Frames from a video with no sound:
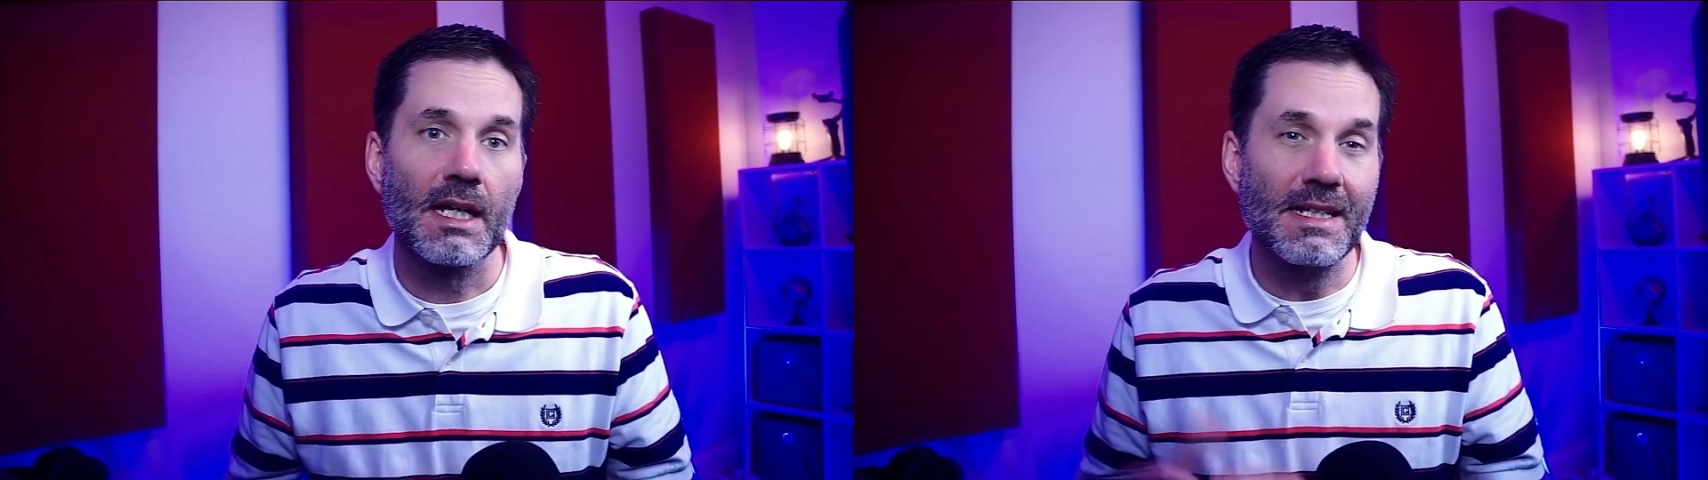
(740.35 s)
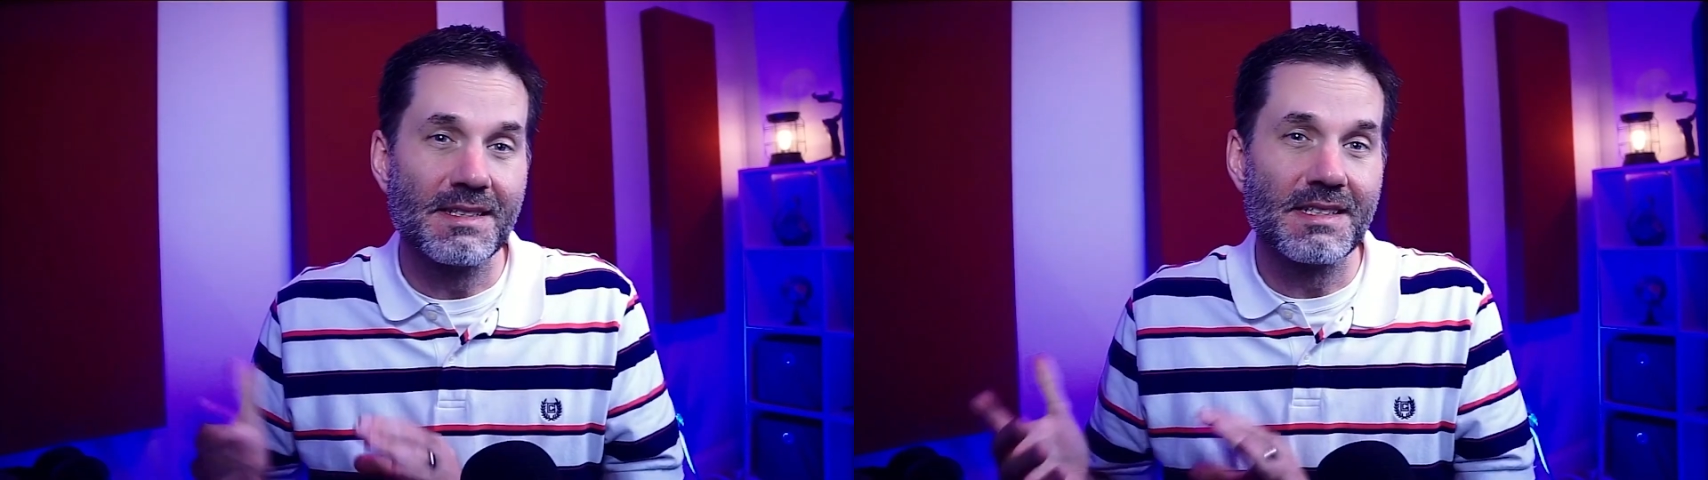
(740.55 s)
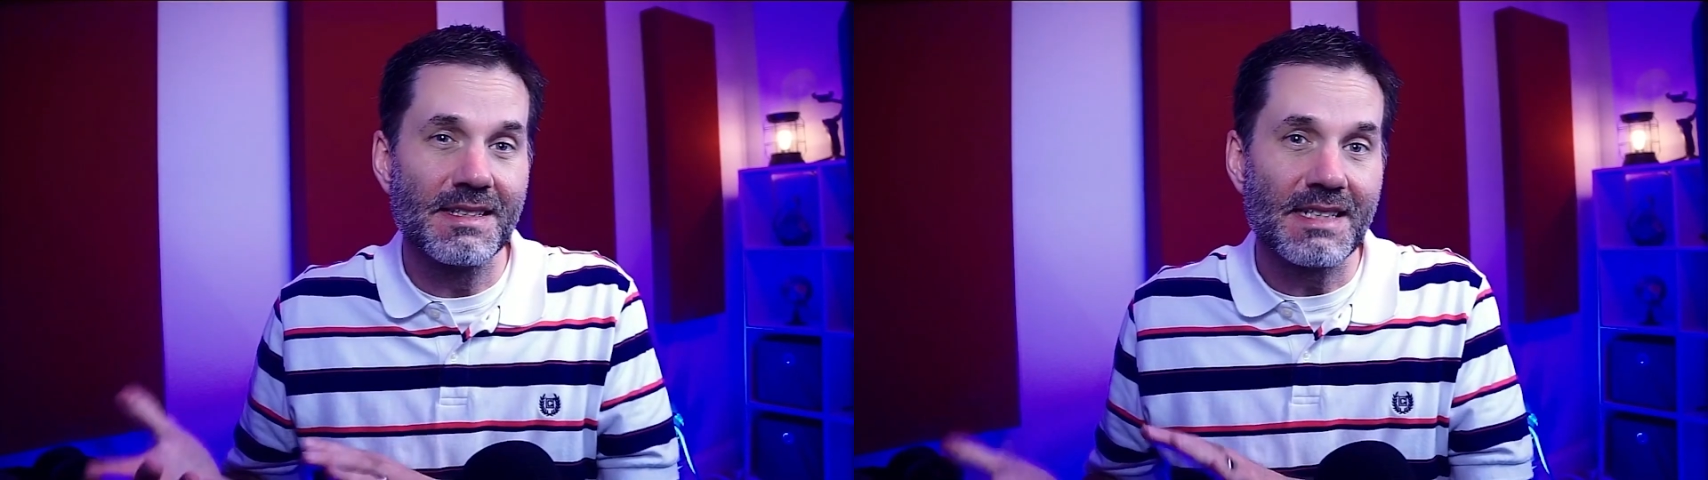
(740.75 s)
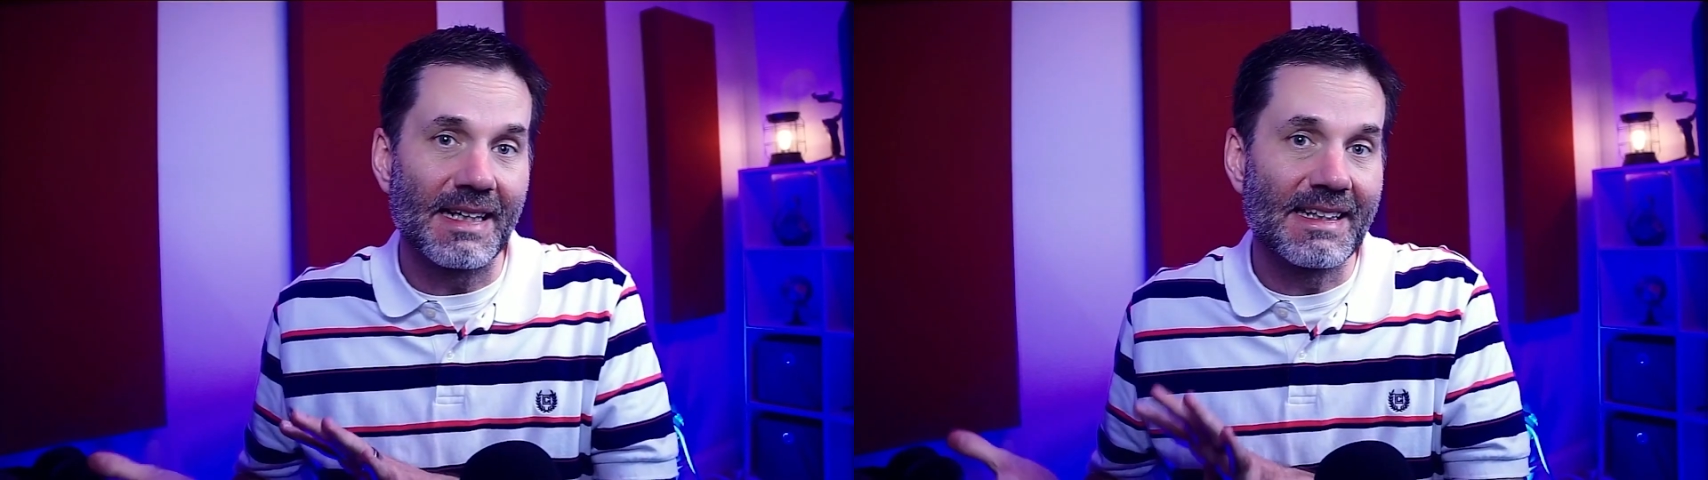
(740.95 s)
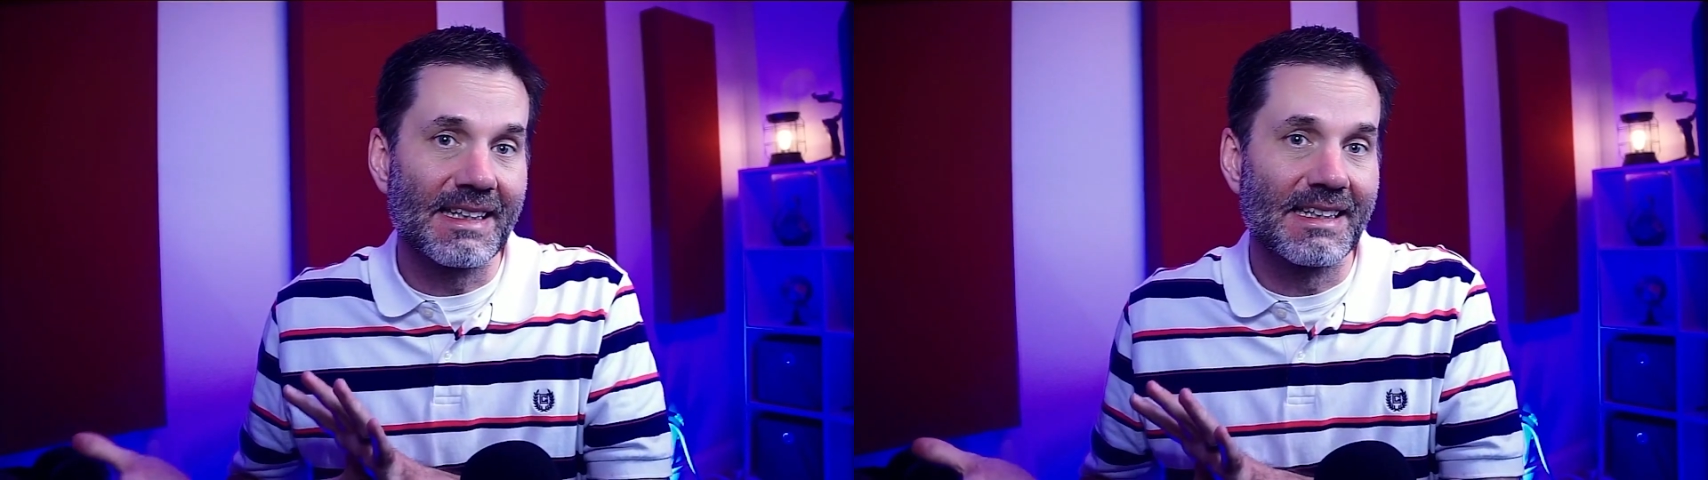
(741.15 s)
And since I
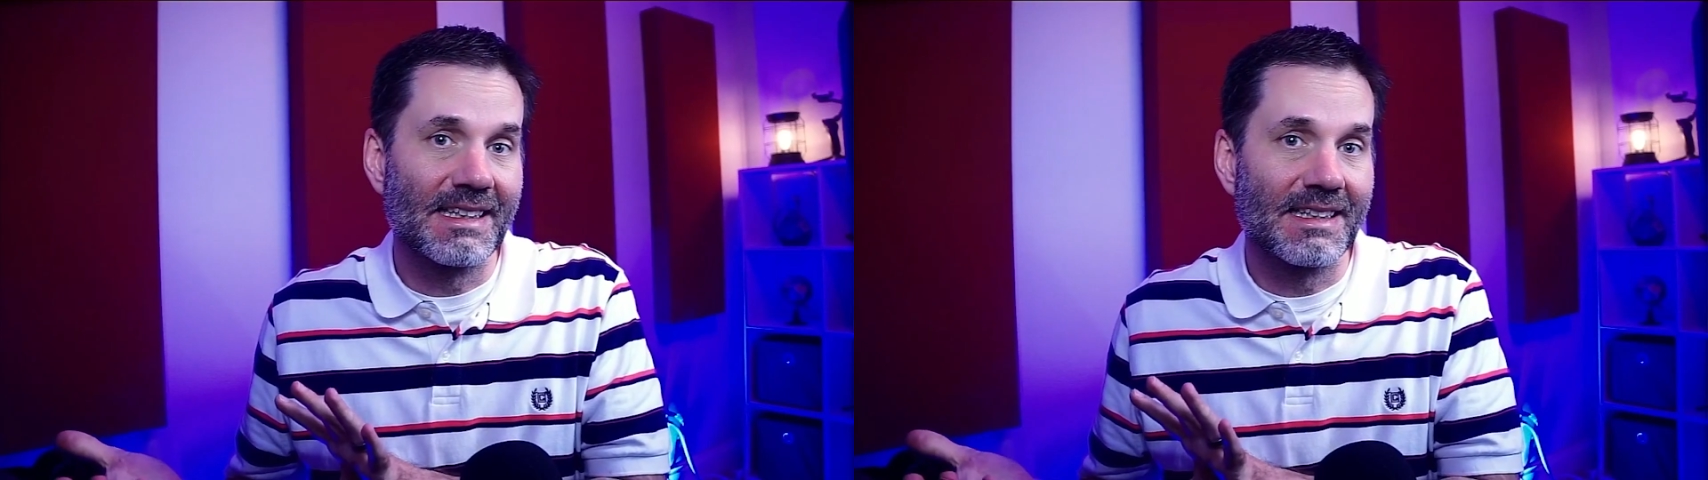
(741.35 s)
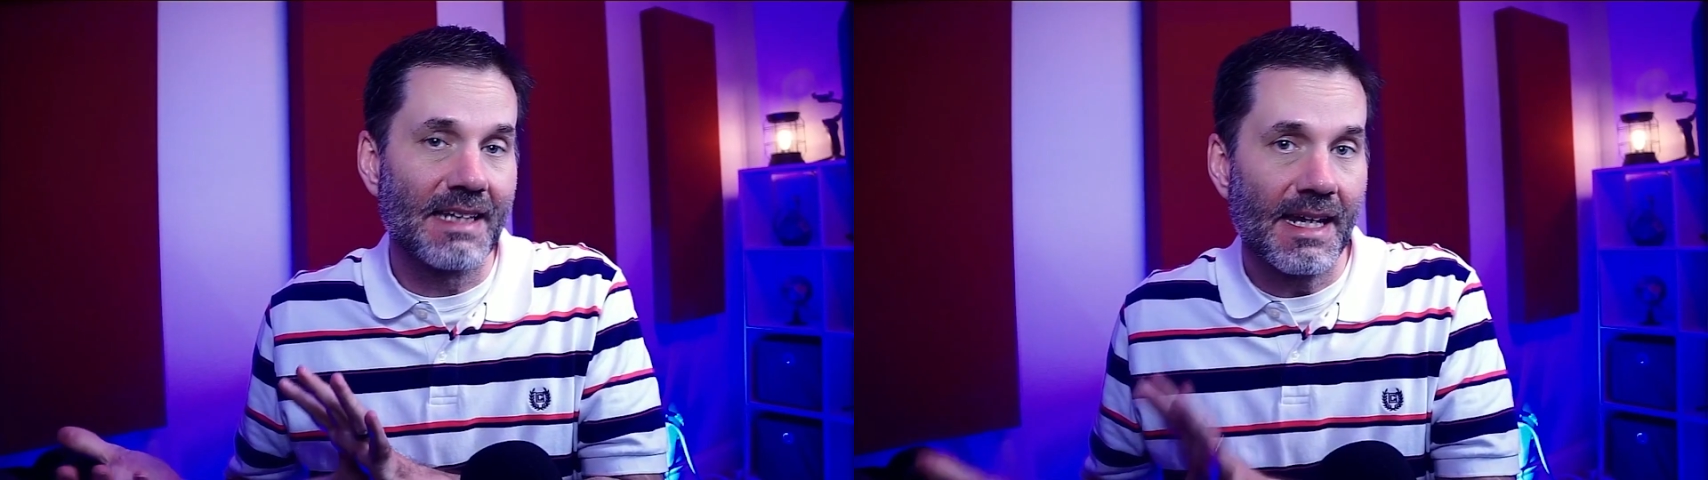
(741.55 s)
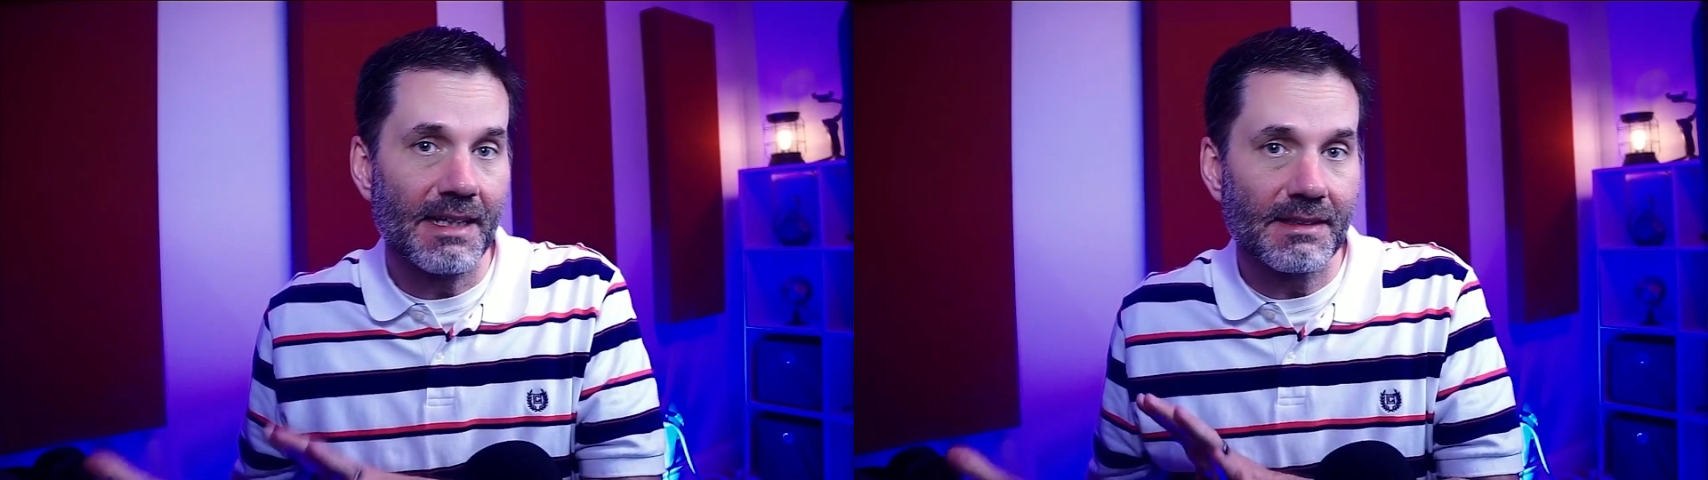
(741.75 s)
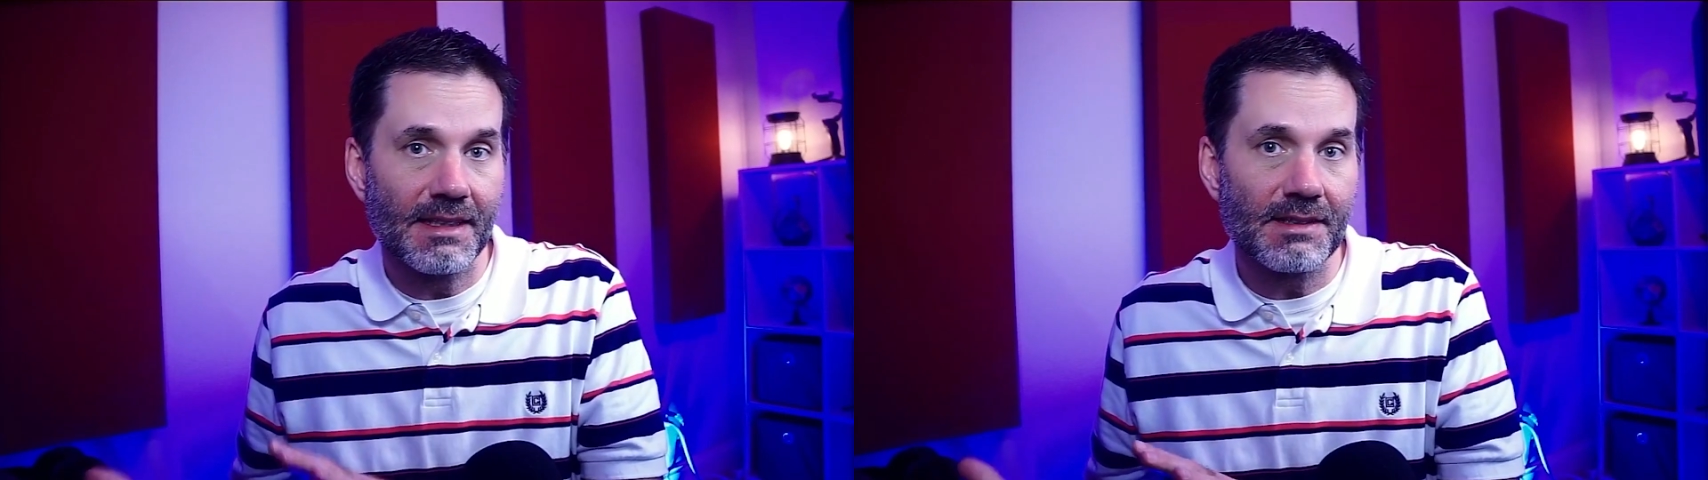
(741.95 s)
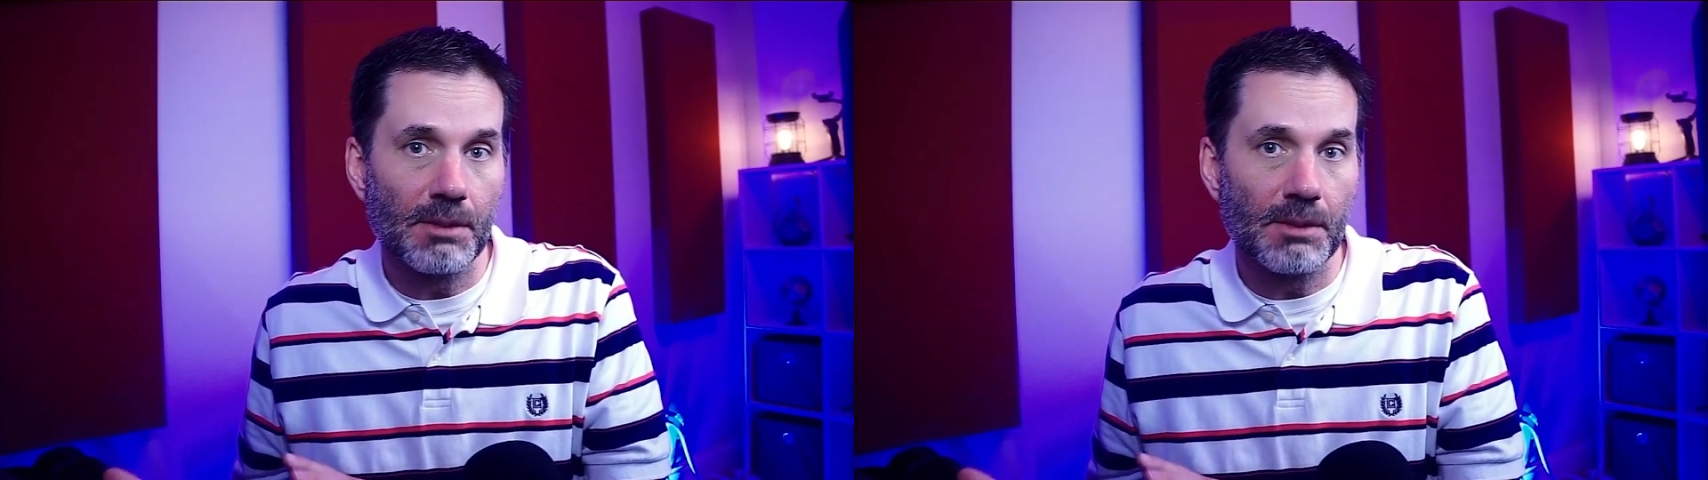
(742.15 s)
can't get the